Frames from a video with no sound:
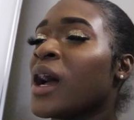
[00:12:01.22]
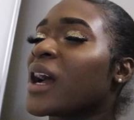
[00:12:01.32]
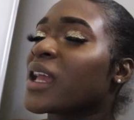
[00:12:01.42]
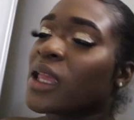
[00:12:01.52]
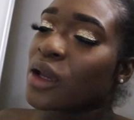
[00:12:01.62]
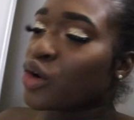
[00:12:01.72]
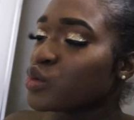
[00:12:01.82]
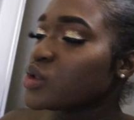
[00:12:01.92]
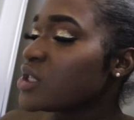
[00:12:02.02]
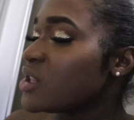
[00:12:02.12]
I can't go
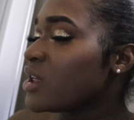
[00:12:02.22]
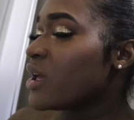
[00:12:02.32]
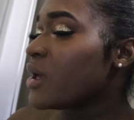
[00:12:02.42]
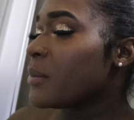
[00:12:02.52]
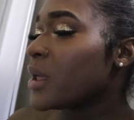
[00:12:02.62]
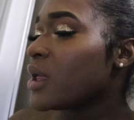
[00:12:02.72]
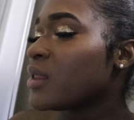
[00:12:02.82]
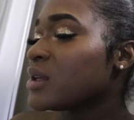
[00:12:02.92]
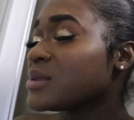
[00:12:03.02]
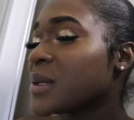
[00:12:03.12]
see them and
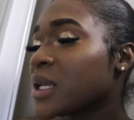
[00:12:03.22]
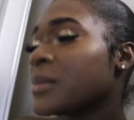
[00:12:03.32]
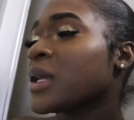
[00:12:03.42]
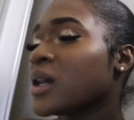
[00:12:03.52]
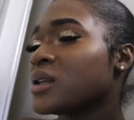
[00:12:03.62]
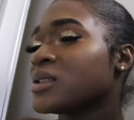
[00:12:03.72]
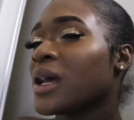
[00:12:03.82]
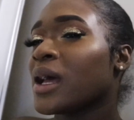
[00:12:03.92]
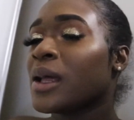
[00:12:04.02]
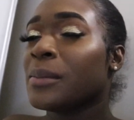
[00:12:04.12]
that's making me kind of
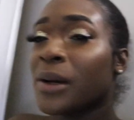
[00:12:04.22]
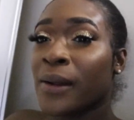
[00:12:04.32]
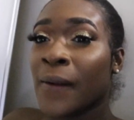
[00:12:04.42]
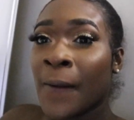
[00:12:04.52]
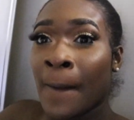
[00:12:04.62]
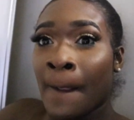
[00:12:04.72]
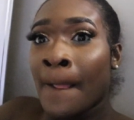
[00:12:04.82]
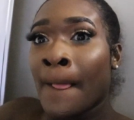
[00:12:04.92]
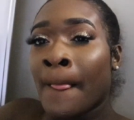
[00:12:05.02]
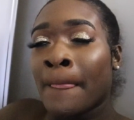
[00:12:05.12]
sad. But
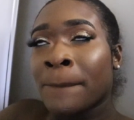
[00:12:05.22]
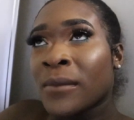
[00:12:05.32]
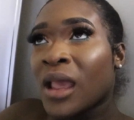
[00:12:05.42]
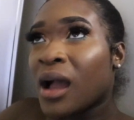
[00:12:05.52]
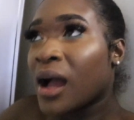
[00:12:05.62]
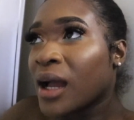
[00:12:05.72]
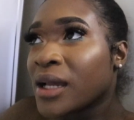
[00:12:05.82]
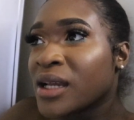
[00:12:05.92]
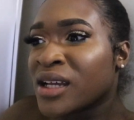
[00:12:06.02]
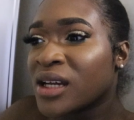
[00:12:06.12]

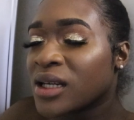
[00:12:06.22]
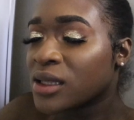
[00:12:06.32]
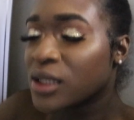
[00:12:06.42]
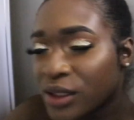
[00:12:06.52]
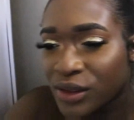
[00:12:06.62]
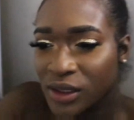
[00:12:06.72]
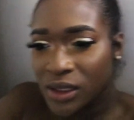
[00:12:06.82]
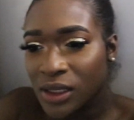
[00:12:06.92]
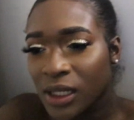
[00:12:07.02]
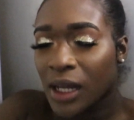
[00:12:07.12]
I
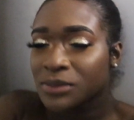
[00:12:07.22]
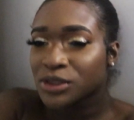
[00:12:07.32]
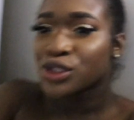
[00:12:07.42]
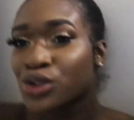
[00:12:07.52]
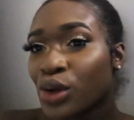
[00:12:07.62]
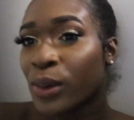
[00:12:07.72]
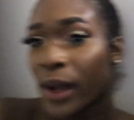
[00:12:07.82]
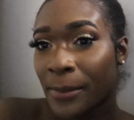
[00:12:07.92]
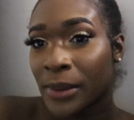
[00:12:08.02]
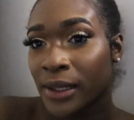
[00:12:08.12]
literally, I'm just so
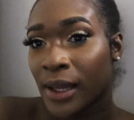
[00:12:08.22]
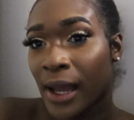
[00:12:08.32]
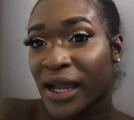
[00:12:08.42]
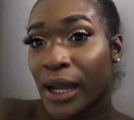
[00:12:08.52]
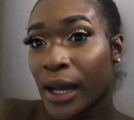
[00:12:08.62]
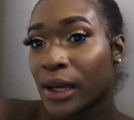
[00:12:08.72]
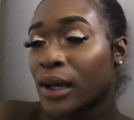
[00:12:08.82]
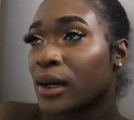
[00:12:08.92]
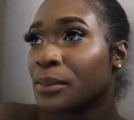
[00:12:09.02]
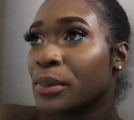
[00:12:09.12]
happy I got
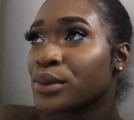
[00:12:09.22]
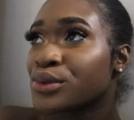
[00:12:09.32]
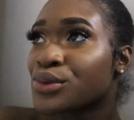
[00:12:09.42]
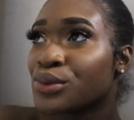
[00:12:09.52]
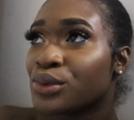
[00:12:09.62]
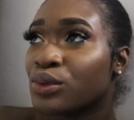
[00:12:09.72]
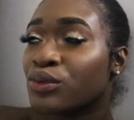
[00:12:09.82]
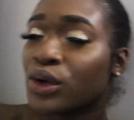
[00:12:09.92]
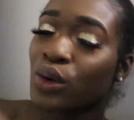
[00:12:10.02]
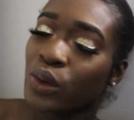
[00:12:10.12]
up to
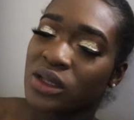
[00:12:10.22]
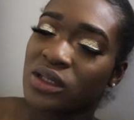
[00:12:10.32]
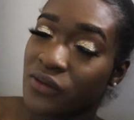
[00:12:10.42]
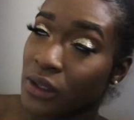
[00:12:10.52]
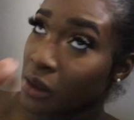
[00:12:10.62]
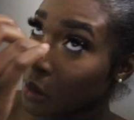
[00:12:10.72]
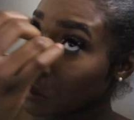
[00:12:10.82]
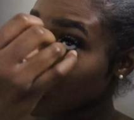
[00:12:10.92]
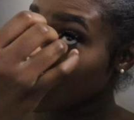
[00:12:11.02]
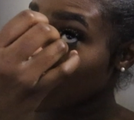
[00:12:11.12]
record this
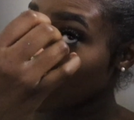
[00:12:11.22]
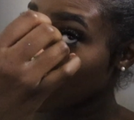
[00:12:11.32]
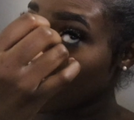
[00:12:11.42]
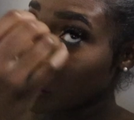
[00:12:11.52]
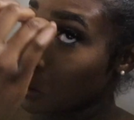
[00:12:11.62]
video today